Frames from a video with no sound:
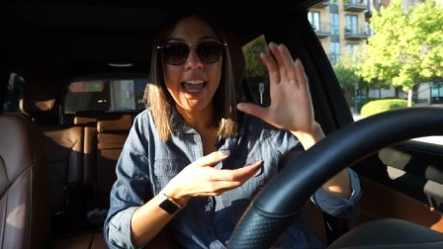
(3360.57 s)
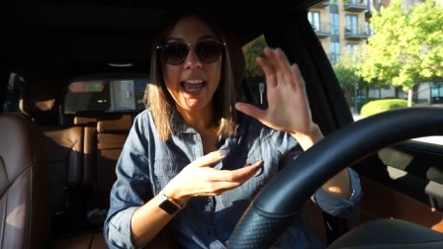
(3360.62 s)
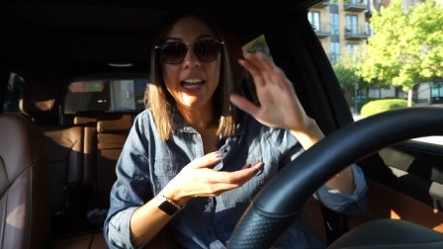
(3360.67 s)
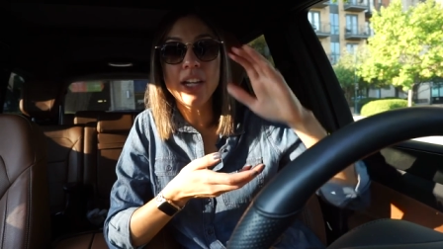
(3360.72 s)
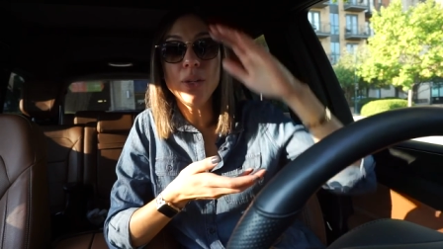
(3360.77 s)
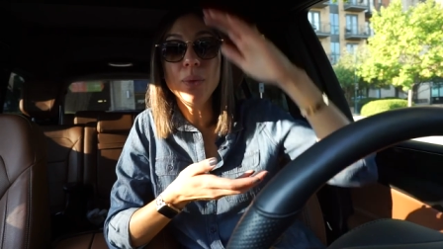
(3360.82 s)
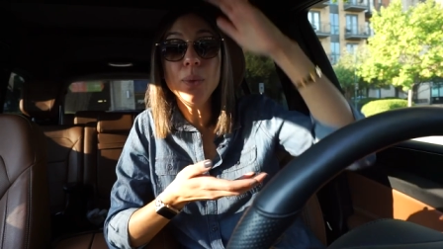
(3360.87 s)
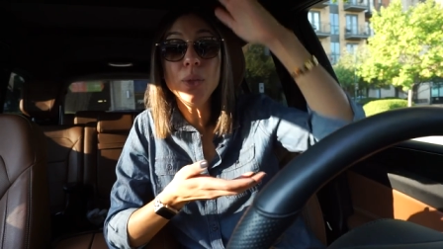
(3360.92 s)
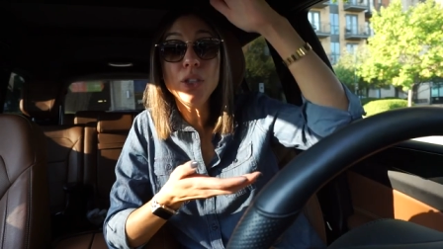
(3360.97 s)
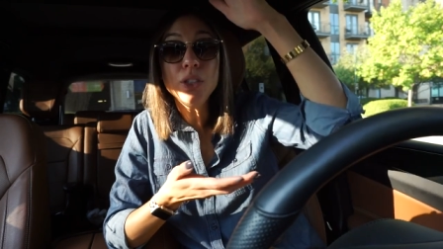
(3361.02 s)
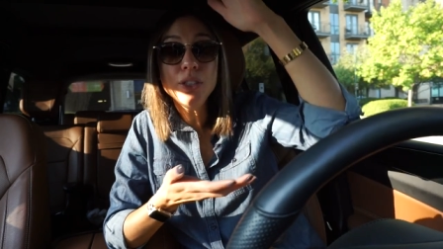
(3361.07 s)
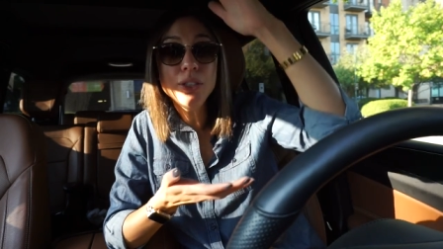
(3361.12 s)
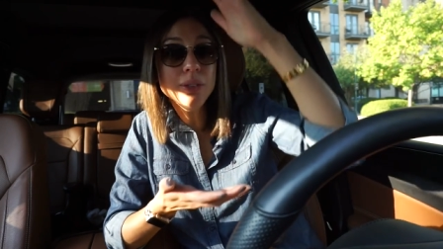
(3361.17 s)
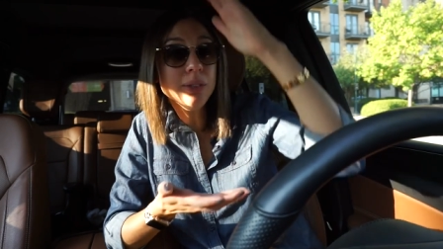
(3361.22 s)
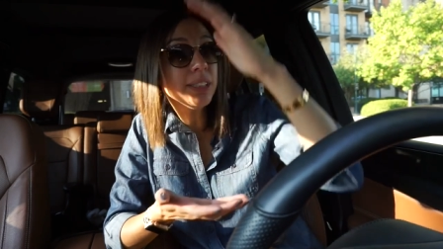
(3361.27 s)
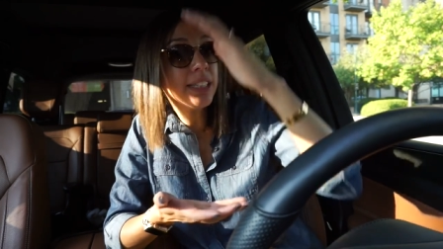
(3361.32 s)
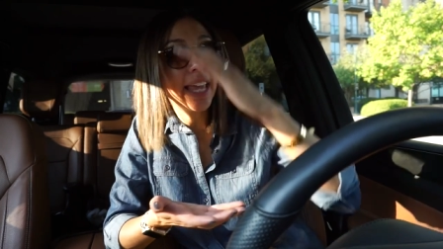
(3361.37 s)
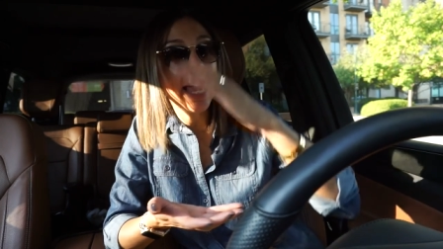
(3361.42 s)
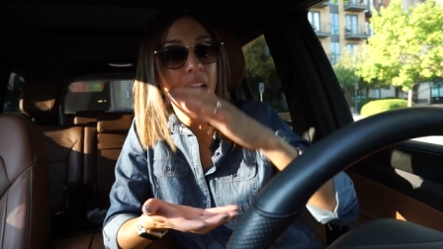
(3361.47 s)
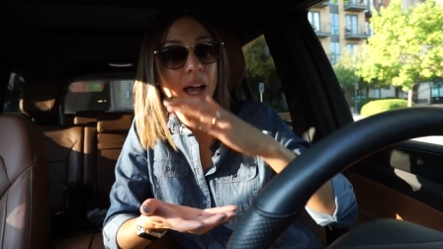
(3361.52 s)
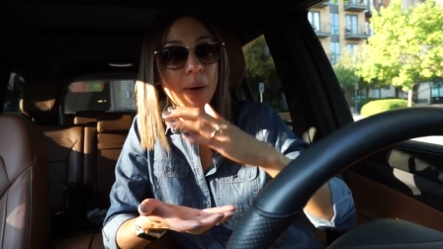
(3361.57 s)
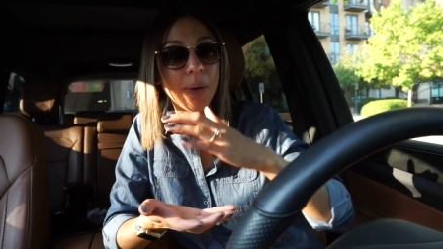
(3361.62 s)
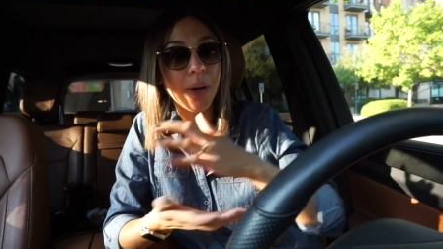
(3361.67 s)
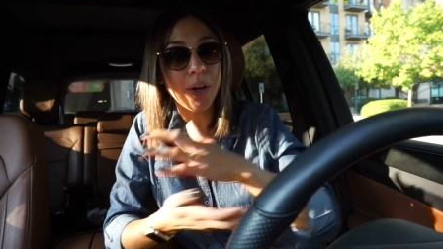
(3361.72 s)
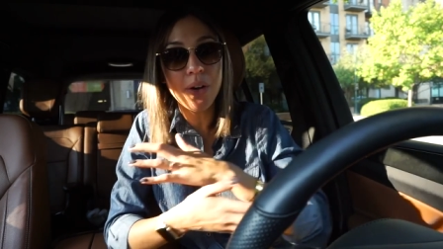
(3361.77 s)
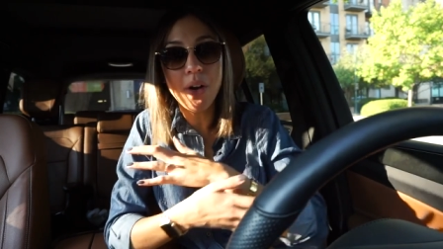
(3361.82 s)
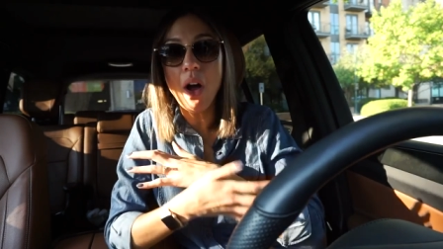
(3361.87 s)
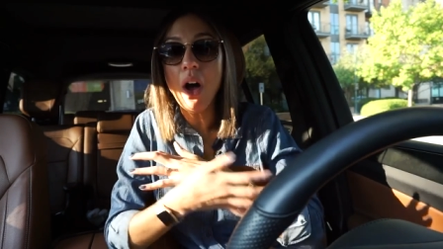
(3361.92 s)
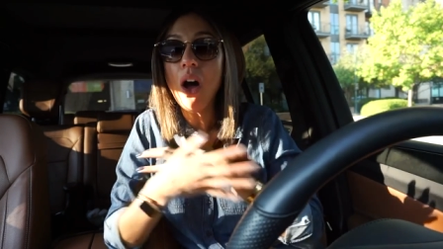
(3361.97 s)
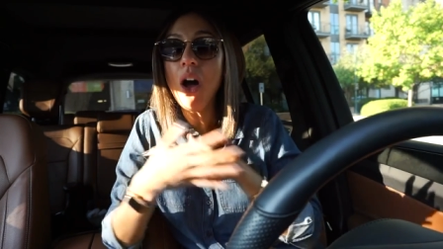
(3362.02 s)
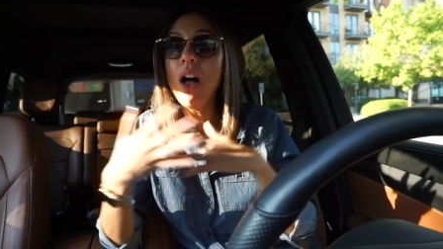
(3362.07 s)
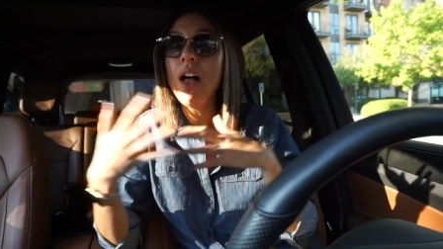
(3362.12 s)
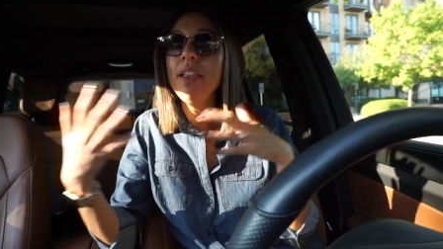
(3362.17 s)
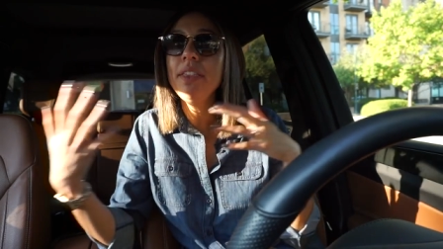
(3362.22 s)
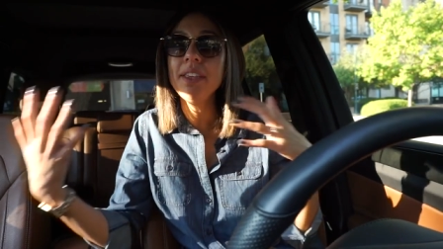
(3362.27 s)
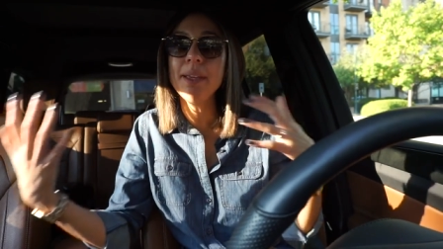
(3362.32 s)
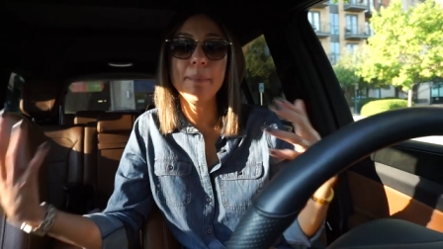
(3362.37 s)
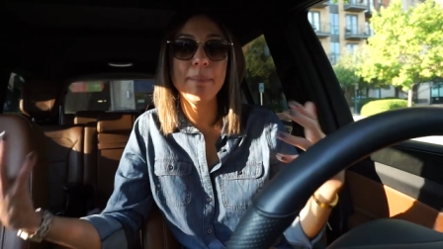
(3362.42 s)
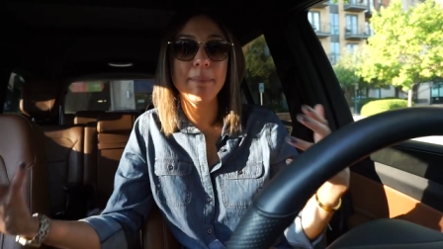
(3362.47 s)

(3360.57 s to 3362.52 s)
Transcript: and you will lose count on all the